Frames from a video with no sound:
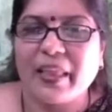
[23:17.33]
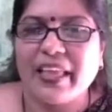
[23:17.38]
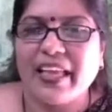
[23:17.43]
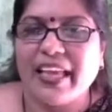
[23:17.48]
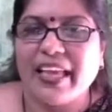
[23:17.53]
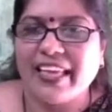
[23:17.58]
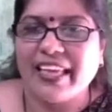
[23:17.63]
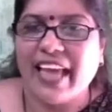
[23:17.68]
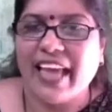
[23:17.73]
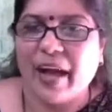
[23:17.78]

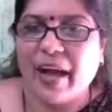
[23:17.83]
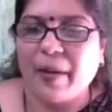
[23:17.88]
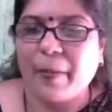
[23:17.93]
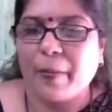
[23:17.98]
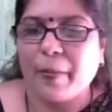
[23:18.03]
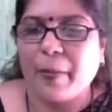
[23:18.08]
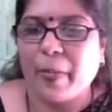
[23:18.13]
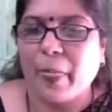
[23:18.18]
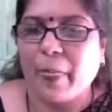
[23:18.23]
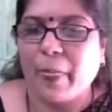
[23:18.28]
D,
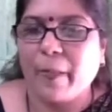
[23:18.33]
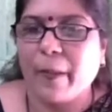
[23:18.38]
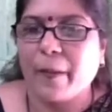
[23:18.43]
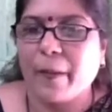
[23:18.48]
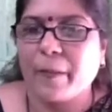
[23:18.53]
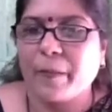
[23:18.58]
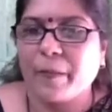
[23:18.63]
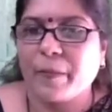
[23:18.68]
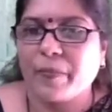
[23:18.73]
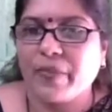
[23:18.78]
D.
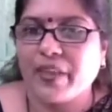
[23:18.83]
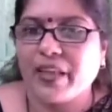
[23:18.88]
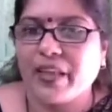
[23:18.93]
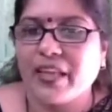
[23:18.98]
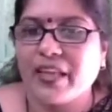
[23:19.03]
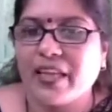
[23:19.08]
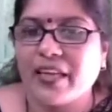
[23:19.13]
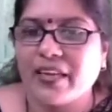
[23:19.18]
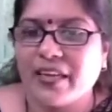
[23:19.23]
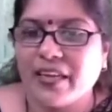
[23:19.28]
D,
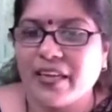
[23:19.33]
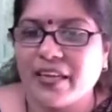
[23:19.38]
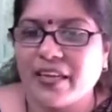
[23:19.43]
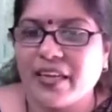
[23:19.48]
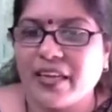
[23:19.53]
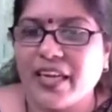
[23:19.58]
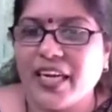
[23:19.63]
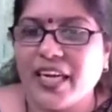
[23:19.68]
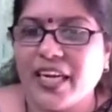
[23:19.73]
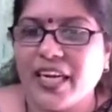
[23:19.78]
D.
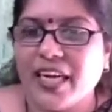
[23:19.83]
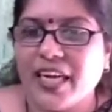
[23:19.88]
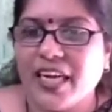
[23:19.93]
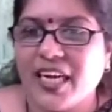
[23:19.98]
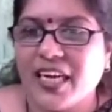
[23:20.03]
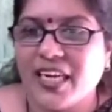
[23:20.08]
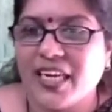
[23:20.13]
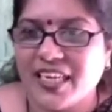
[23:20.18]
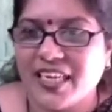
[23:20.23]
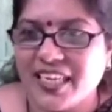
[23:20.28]
D, D,
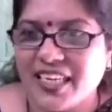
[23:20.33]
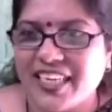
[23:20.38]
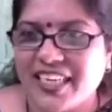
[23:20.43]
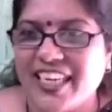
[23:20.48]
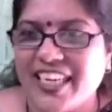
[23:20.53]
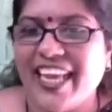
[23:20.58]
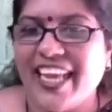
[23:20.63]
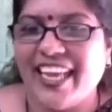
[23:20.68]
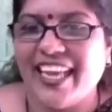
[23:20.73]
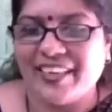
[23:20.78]
D,
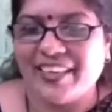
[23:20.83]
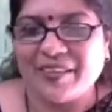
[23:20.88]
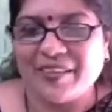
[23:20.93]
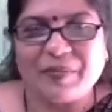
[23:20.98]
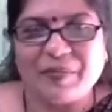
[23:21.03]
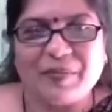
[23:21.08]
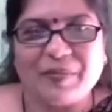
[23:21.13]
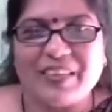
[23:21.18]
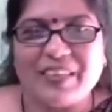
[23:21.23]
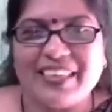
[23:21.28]
D.
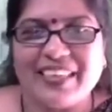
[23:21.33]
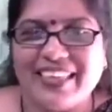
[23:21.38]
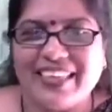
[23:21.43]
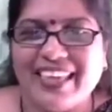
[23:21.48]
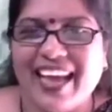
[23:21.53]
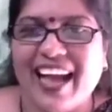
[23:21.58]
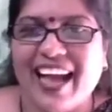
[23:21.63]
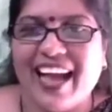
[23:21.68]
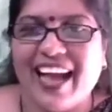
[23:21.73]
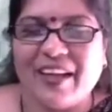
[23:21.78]
D.
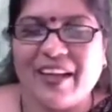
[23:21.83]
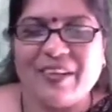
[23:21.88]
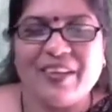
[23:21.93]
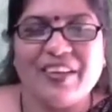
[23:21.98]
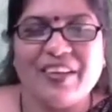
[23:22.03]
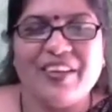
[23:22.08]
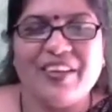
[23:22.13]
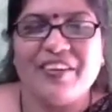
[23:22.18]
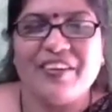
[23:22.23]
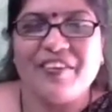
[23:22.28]
Yeah.
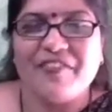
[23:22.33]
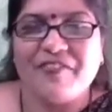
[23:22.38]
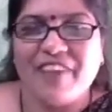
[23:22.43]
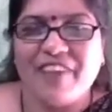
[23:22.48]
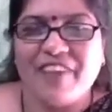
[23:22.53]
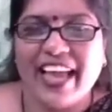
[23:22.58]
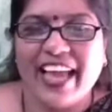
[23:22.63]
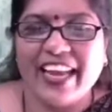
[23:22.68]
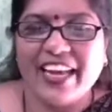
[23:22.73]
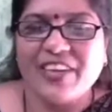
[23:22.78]
D.
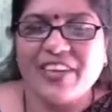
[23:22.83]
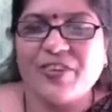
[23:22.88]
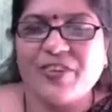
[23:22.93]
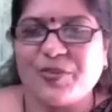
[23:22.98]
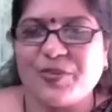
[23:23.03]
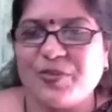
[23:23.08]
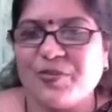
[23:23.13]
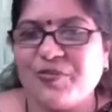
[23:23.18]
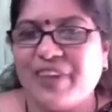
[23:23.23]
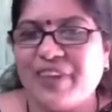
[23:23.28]
Very
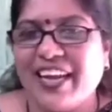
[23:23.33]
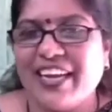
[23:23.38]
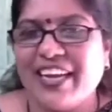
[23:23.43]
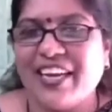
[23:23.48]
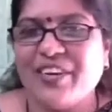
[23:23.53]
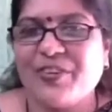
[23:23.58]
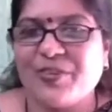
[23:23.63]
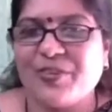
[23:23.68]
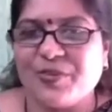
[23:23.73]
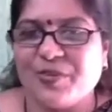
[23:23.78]
true.
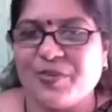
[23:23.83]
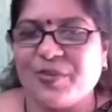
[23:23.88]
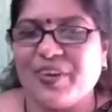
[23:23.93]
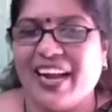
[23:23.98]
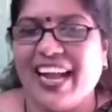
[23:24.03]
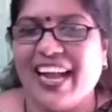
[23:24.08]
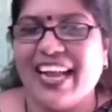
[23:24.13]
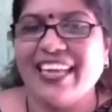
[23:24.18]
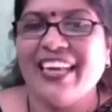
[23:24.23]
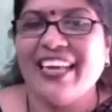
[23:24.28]
Very true.
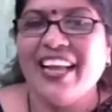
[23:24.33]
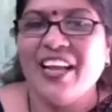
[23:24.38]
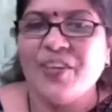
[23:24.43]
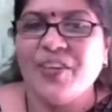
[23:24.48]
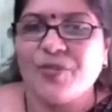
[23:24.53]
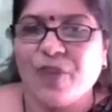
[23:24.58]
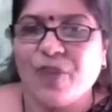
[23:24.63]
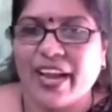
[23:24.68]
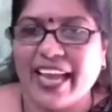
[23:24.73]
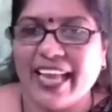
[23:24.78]
Right.
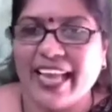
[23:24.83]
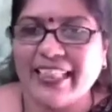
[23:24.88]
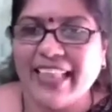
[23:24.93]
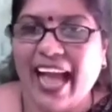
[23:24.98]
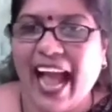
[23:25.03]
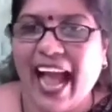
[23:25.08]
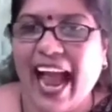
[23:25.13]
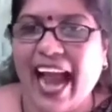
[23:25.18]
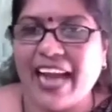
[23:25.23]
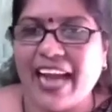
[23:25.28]
So again,
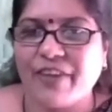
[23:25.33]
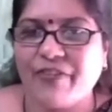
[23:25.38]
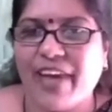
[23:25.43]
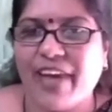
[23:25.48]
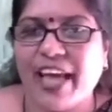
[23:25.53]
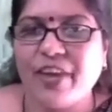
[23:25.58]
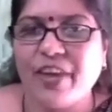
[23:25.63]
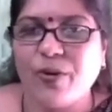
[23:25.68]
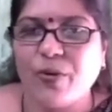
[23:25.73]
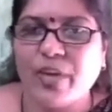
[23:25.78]
the hand
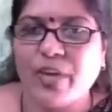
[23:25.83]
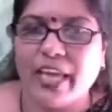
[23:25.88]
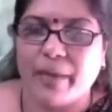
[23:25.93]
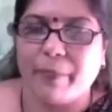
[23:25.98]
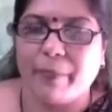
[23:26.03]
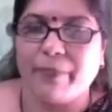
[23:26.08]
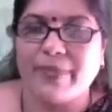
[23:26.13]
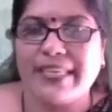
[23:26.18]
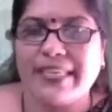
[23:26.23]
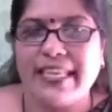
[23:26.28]
where you keep.
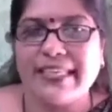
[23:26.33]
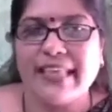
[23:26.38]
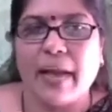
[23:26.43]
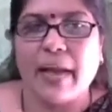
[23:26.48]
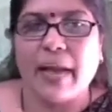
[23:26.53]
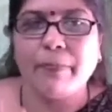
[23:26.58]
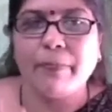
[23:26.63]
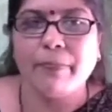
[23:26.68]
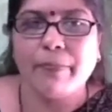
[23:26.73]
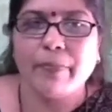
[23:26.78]
See,
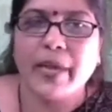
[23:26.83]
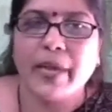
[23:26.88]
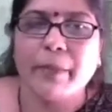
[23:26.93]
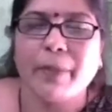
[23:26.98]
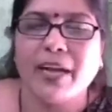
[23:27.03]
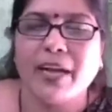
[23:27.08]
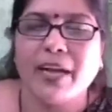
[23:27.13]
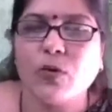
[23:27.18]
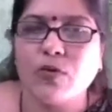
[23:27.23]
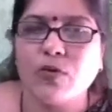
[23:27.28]
some
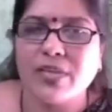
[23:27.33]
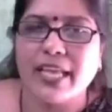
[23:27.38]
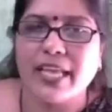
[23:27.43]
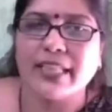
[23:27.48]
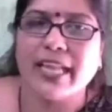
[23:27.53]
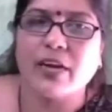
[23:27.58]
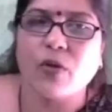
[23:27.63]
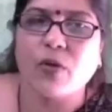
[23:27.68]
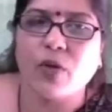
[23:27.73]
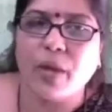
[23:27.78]
people do say
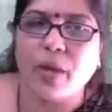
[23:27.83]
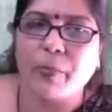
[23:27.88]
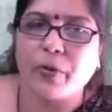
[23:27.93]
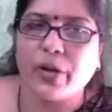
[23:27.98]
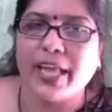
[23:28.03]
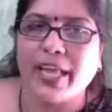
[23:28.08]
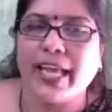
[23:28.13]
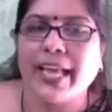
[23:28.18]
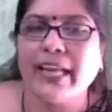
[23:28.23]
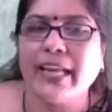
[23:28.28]
that okay,
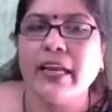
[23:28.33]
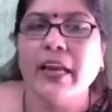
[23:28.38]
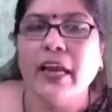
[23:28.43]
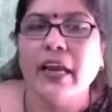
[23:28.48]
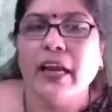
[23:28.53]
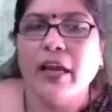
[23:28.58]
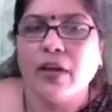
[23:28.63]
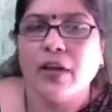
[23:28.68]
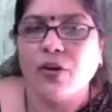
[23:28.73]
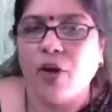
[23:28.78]
putting in
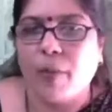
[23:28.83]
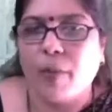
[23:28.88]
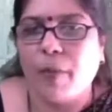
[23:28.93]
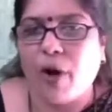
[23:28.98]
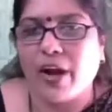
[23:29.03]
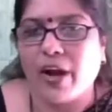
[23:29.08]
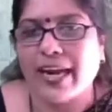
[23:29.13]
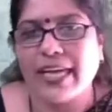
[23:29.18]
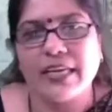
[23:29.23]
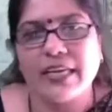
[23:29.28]
your
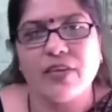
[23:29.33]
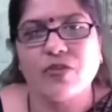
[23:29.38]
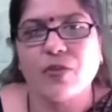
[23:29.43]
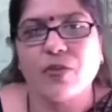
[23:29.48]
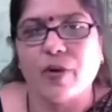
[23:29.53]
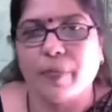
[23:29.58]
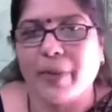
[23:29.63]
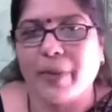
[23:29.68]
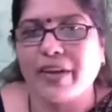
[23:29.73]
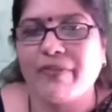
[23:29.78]
pocket is
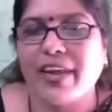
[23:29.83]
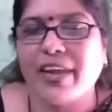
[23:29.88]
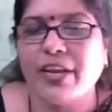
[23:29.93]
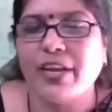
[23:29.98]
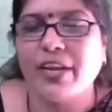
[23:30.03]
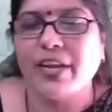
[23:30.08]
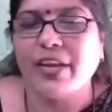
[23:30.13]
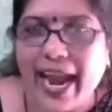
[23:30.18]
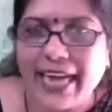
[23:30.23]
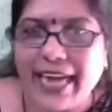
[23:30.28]
good, but when you
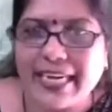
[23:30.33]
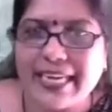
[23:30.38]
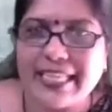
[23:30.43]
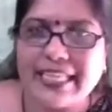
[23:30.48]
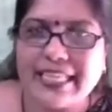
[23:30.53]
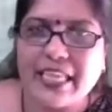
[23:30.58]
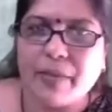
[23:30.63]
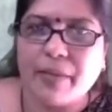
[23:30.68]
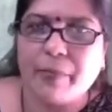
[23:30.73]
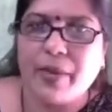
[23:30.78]
are
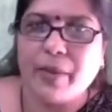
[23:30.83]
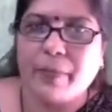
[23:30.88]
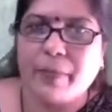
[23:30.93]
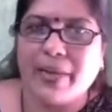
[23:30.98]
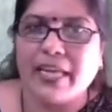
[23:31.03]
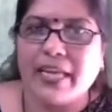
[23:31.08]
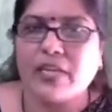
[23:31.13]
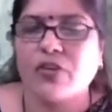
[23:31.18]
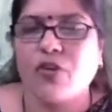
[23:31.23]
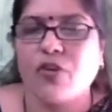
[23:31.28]
addressing
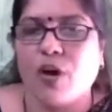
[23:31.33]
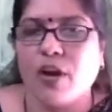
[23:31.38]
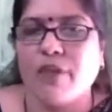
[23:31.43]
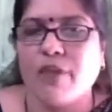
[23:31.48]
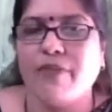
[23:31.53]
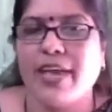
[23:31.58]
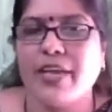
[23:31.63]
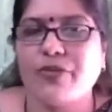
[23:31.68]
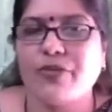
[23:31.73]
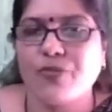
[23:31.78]
people, it's
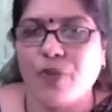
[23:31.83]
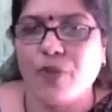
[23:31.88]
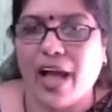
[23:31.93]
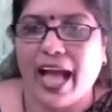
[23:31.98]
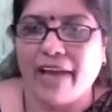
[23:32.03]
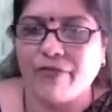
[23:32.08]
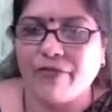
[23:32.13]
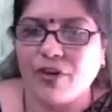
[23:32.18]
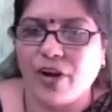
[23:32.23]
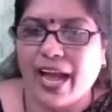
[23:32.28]
always to
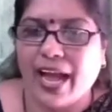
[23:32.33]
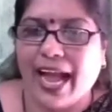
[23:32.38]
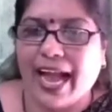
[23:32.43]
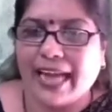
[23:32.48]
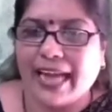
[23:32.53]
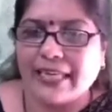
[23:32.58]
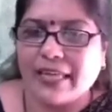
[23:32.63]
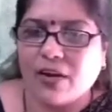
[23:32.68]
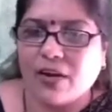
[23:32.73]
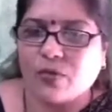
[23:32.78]
have your
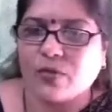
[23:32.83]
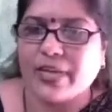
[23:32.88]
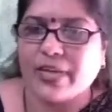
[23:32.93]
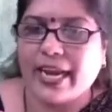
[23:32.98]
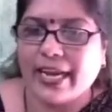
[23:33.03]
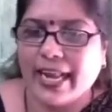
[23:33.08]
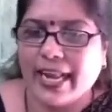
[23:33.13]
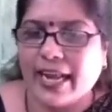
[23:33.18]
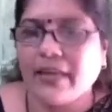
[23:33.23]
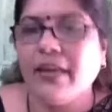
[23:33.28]
hands
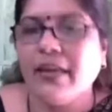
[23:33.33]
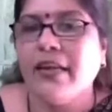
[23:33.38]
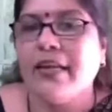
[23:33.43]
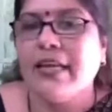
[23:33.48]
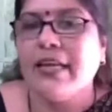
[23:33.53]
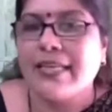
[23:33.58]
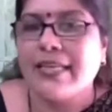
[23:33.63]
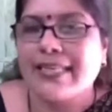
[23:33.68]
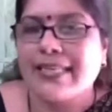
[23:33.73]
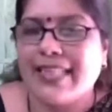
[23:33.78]
outside and
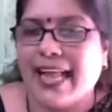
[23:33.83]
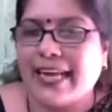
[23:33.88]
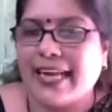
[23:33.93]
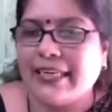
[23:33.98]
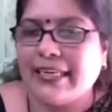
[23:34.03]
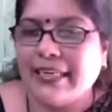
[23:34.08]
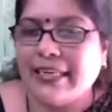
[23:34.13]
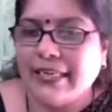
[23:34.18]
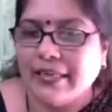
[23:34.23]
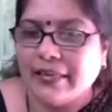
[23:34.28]

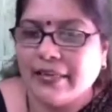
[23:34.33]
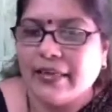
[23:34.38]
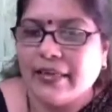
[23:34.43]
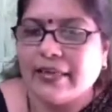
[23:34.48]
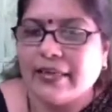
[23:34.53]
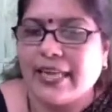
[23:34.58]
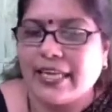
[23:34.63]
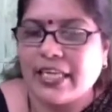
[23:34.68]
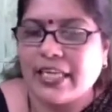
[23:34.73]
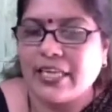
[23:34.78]
slightly
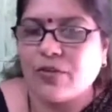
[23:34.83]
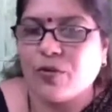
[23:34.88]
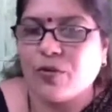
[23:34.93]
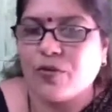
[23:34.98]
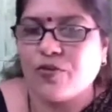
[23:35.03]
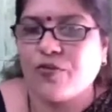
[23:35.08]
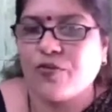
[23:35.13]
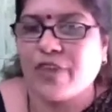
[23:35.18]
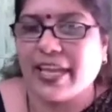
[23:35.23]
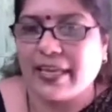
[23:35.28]
touching
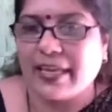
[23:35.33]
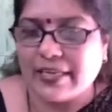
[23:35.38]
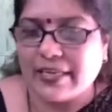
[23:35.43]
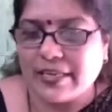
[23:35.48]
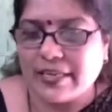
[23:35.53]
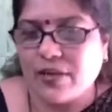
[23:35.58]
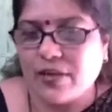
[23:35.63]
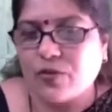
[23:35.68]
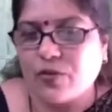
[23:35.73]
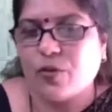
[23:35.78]
those
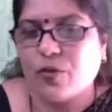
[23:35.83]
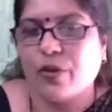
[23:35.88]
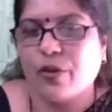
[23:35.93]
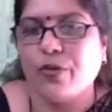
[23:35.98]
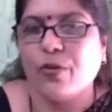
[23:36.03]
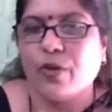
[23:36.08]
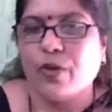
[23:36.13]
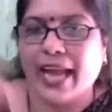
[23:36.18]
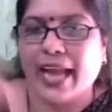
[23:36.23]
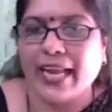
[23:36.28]
fingers. So
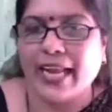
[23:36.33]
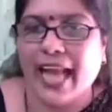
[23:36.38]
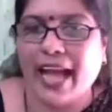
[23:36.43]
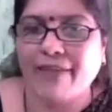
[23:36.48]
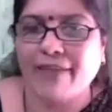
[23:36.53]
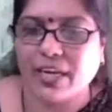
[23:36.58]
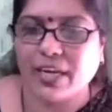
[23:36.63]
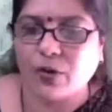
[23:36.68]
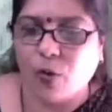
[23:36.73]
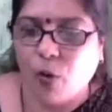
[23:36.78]
you can
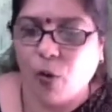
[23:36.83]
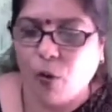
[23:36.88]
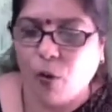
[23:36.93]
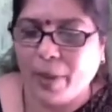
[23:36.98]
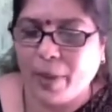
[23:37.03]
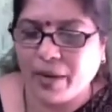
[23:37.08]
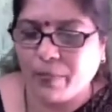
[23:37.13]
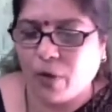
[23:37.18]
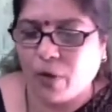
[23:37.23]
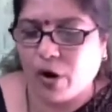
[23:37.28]
have that
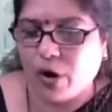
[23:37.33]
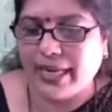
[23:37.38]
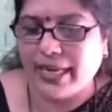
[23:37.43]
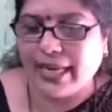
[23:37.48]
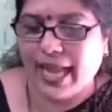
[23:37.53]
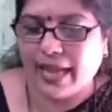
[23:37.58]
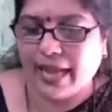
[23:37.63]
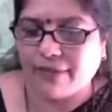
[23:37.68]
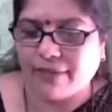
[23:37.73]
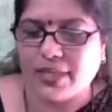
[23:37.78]
open body
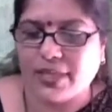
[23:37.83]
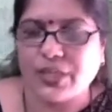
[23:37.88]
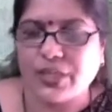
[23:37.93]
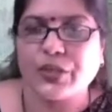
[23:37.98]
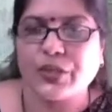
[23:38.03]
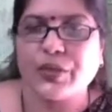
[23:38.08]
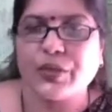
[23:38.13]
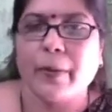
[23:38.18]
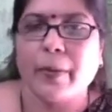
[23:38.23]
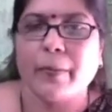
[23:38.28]

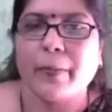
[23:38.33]
language.